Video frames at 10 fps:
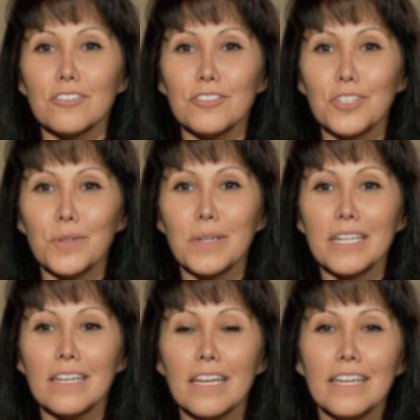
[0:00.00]
you're doing.
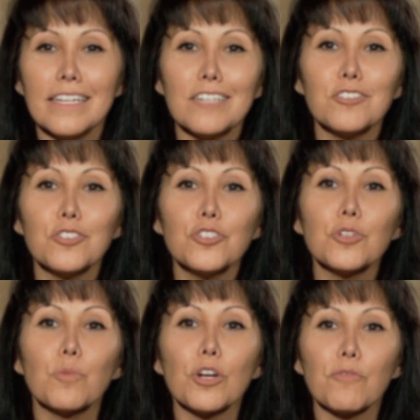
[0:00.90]
And he goes, you
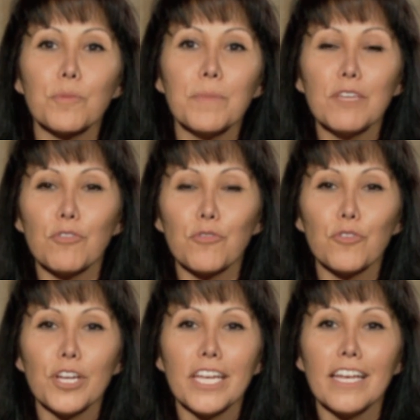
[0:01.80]
should work for me for
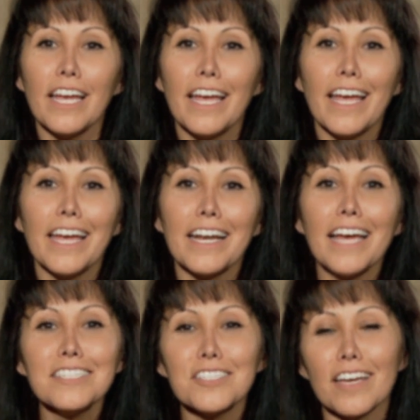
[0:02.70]
free. And
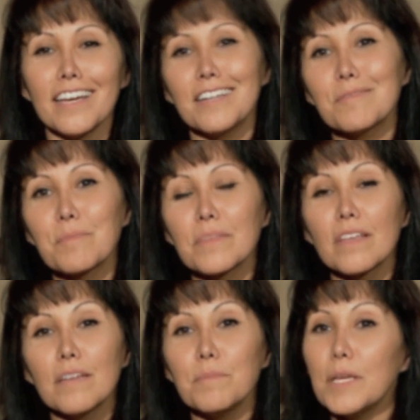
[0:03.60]
I said,
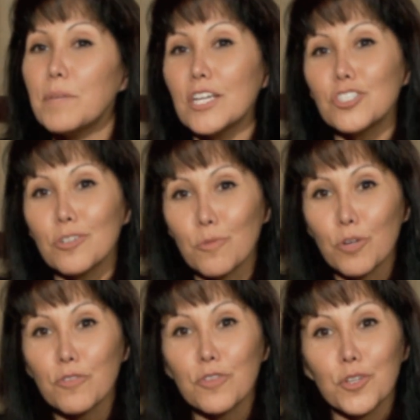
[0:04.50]
maybe I shouldn't
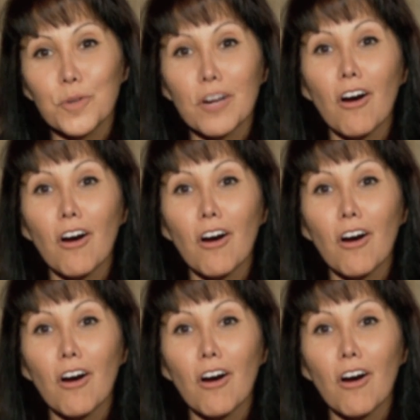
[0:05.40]
work for you at